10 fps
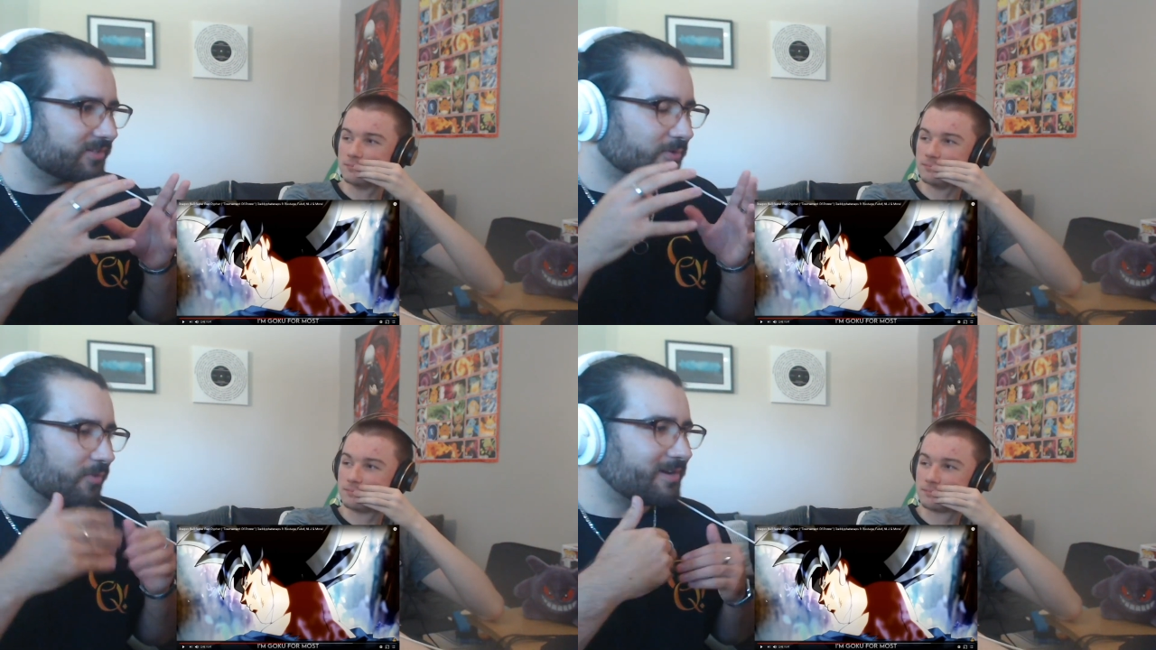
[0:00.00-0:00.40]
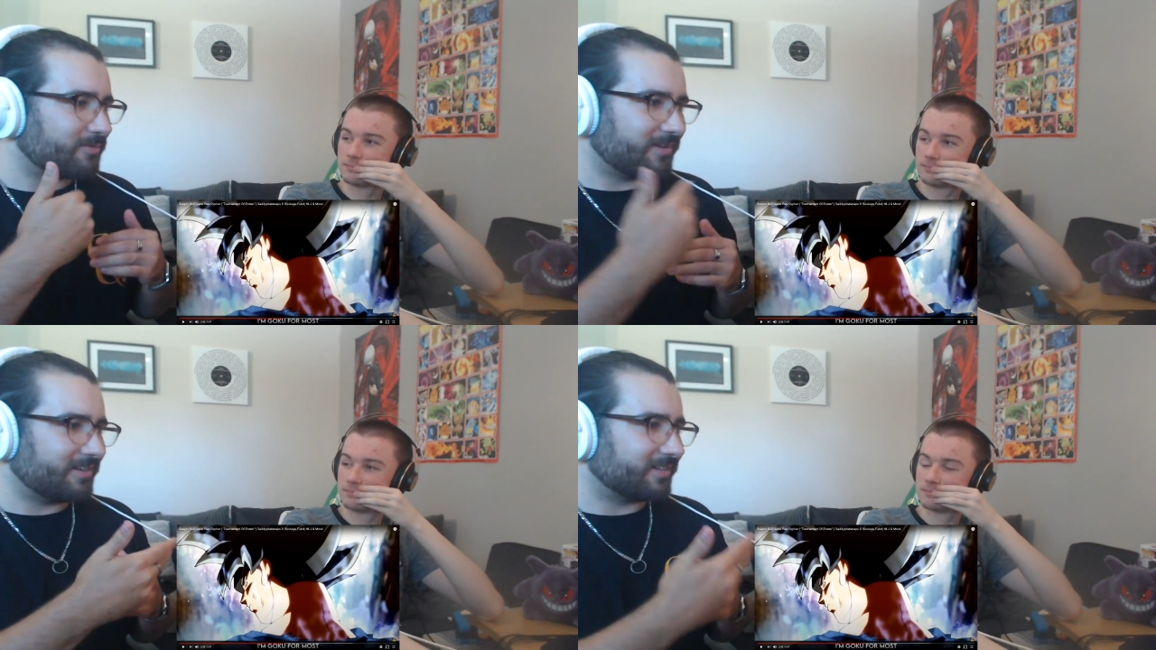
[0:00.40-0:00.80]
Speaker 1: So when
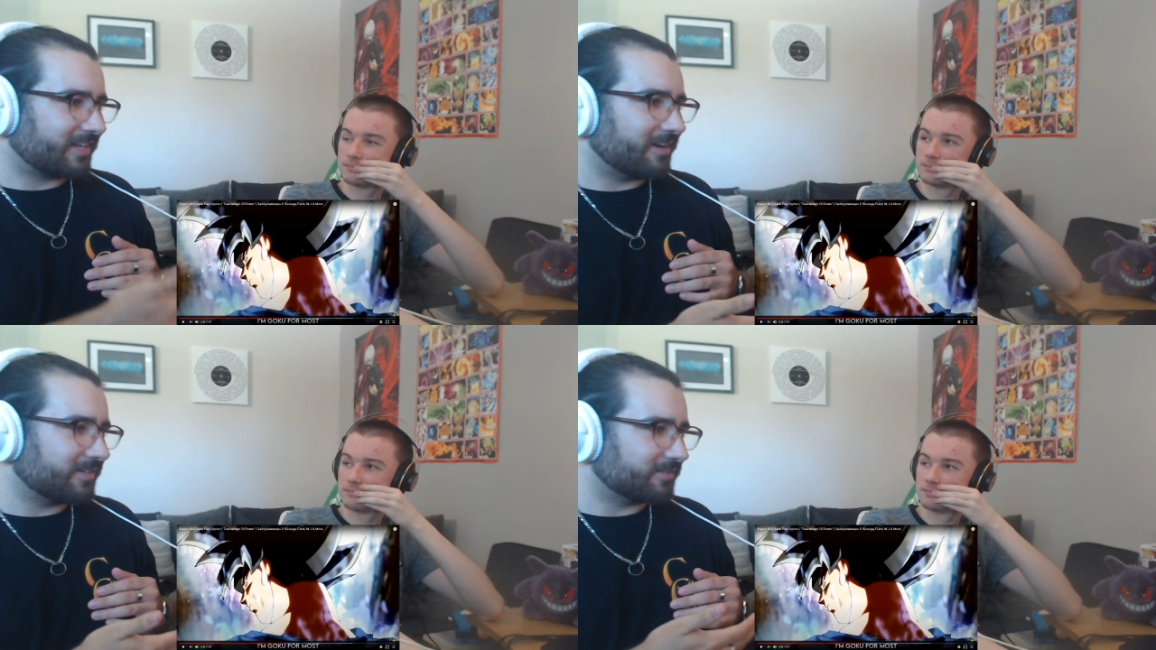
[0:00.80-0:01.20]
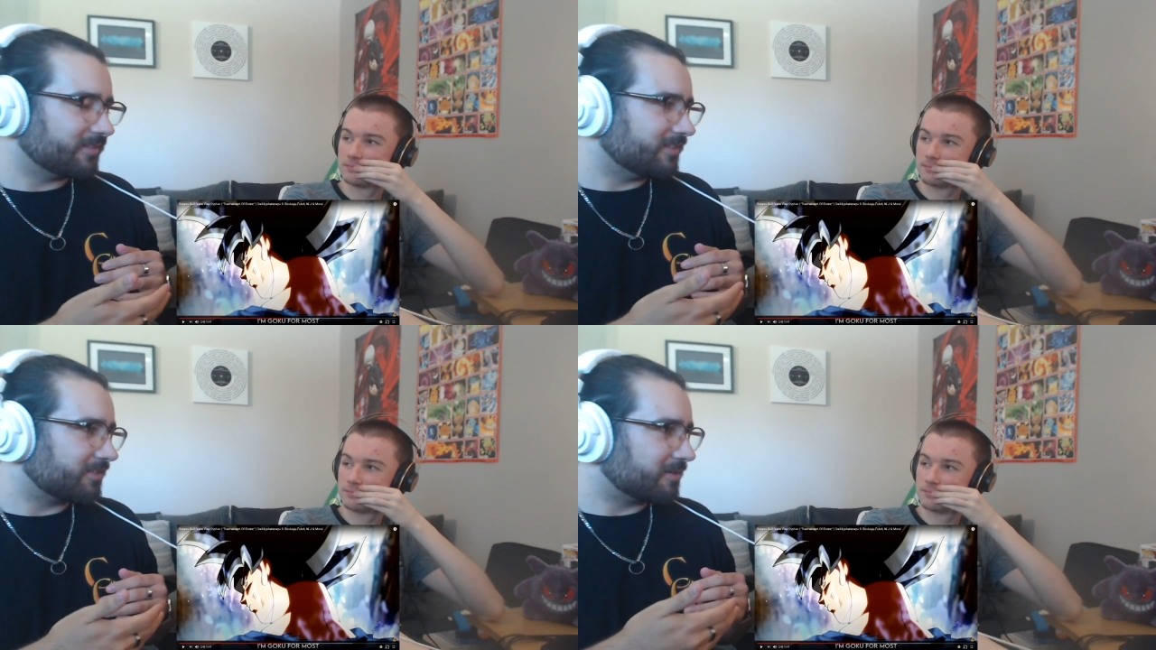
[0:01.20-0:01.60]
when a character
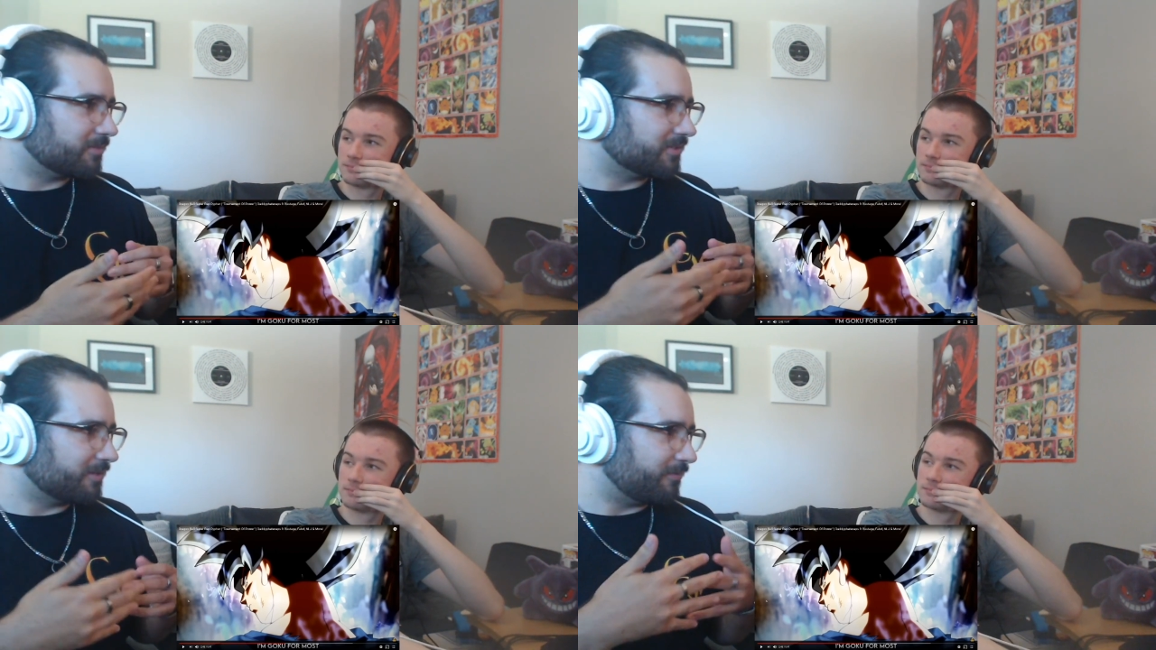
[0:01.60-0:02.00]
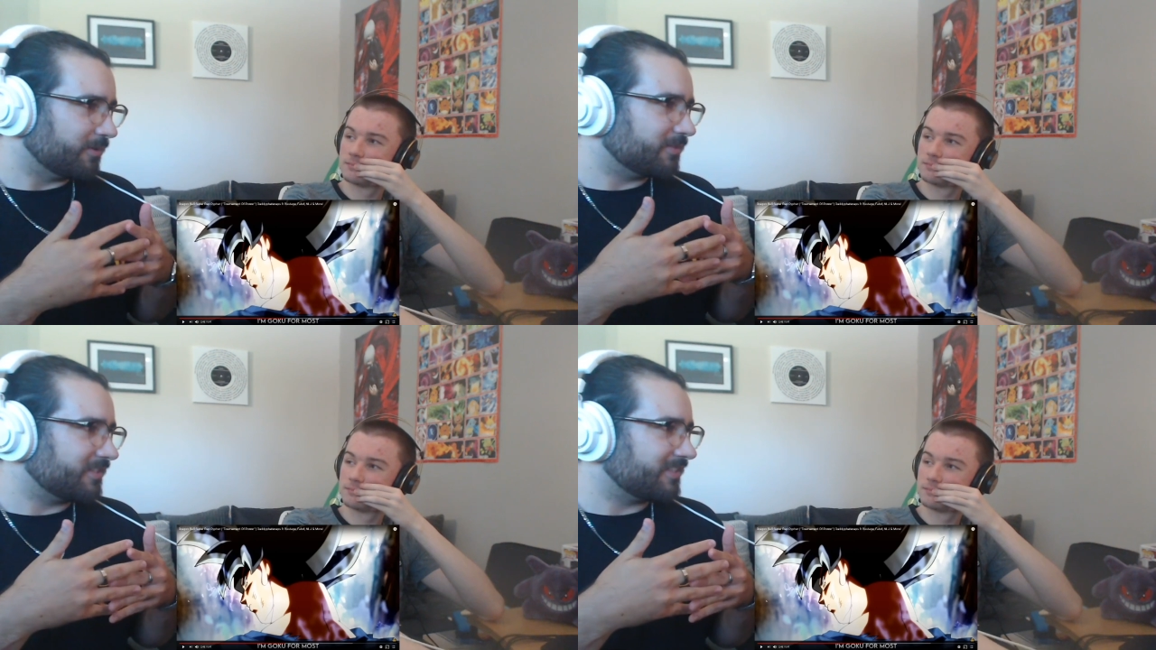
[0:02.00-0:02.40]
in Dragon Ball Z
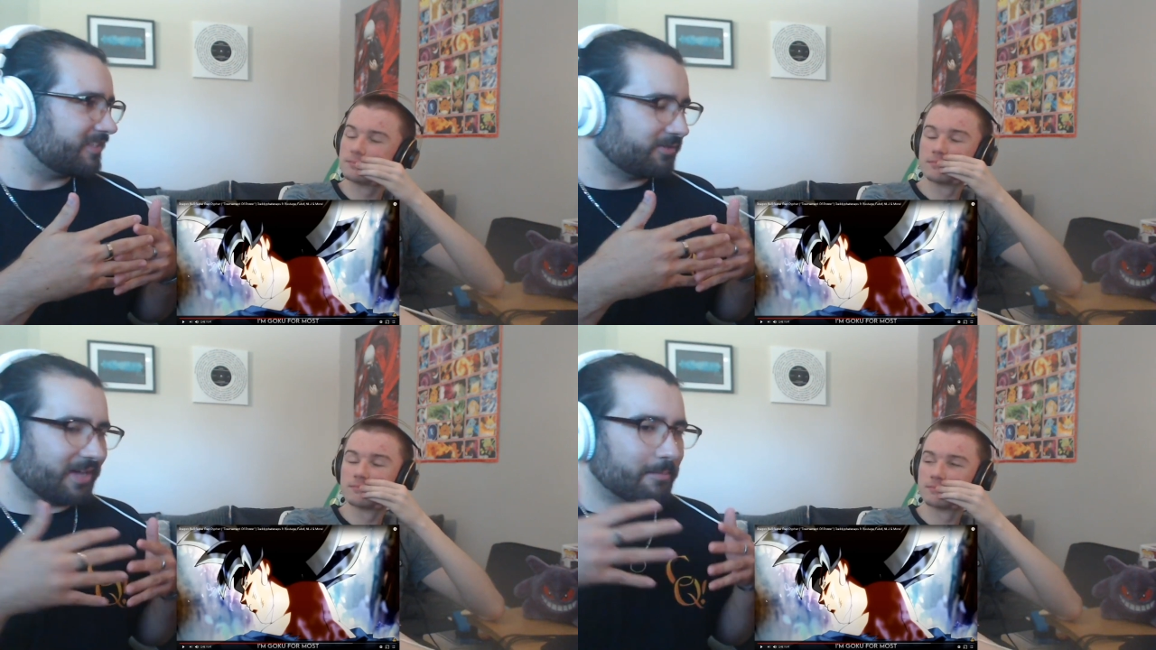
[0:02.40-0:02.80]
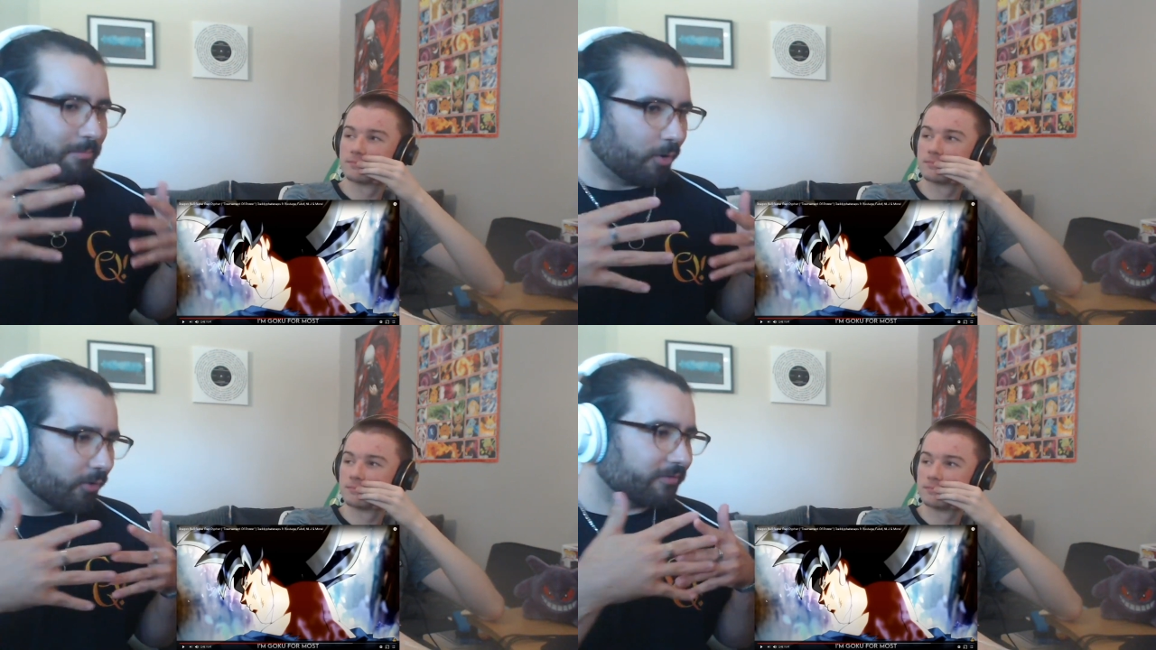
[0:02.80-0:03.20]
fuses, you get
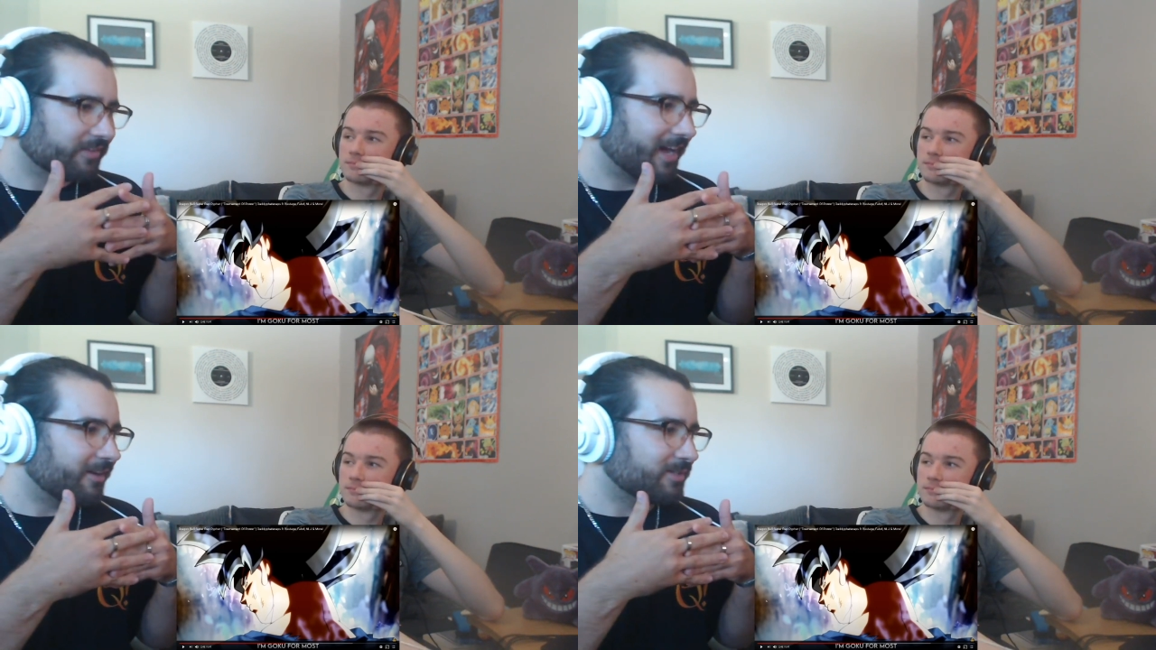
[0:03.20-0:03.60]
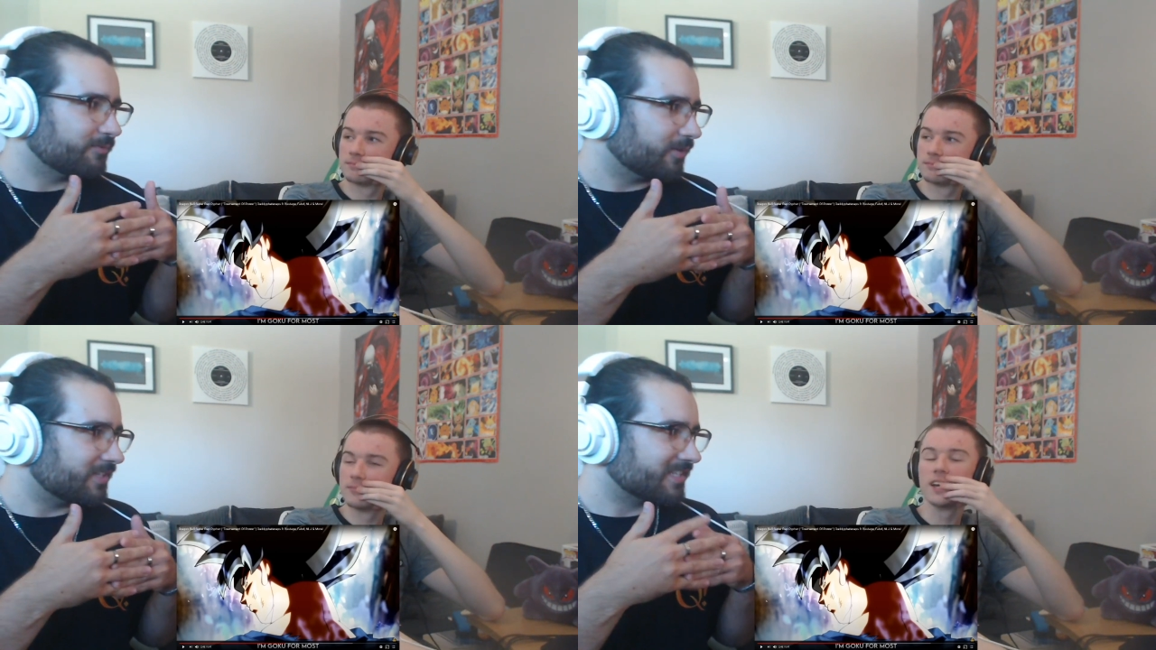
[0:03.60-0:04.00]
both of the characters'
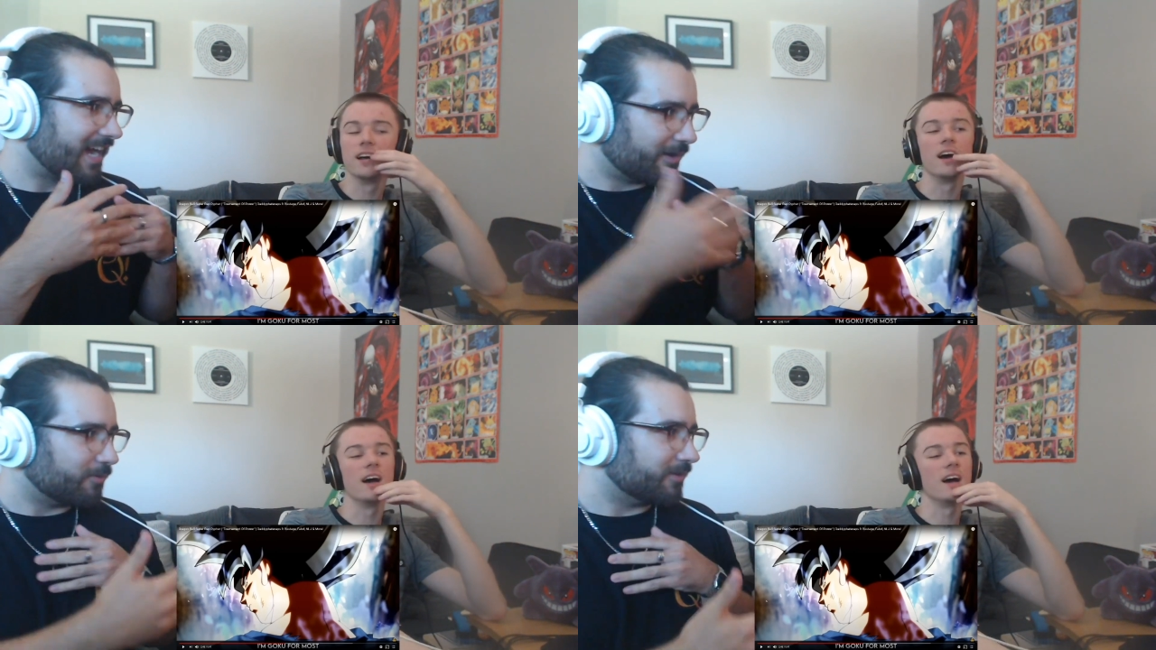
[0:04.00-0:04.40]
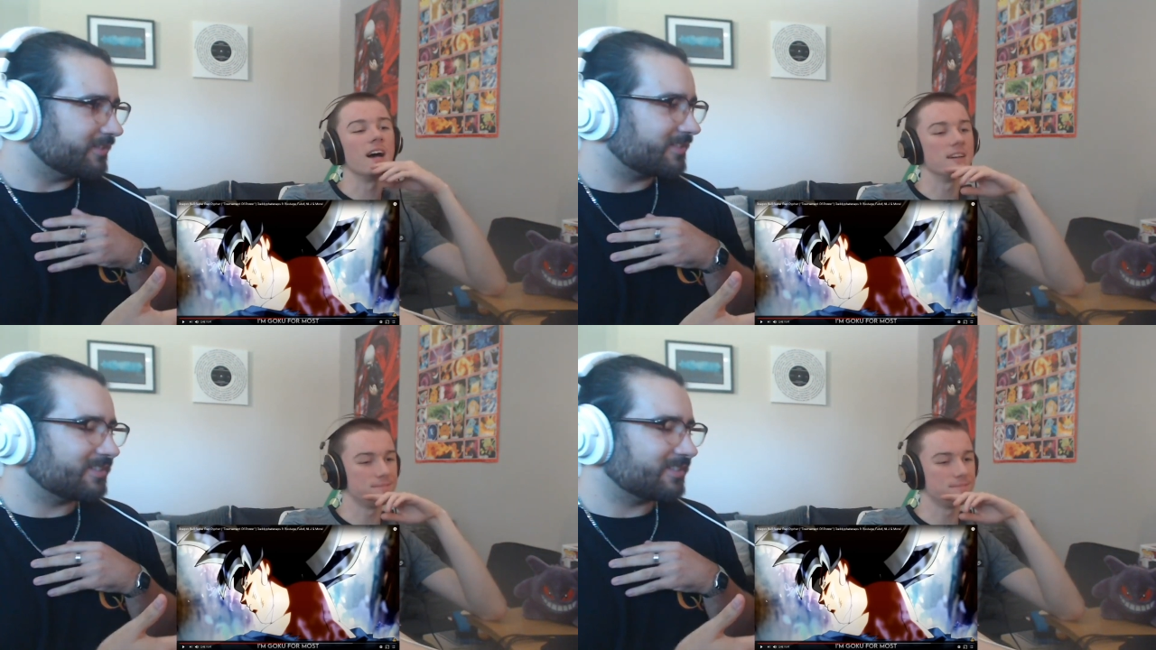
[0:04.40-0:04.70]
voices at ah. once.